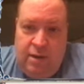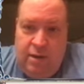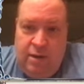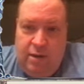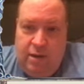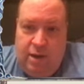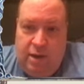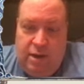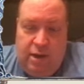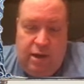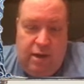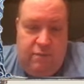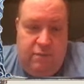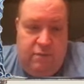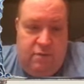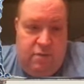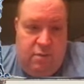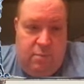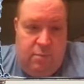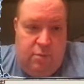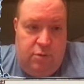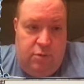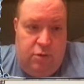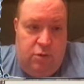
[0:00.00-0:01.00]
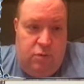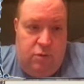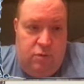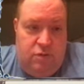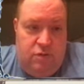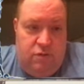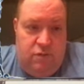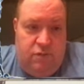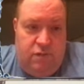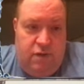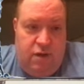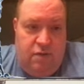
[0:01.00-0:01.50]
and even the blue is
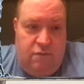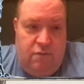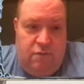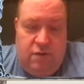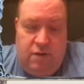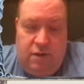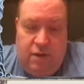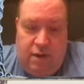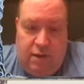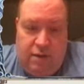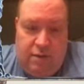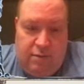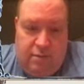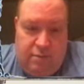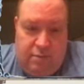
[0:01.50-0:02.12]
a 5 attack.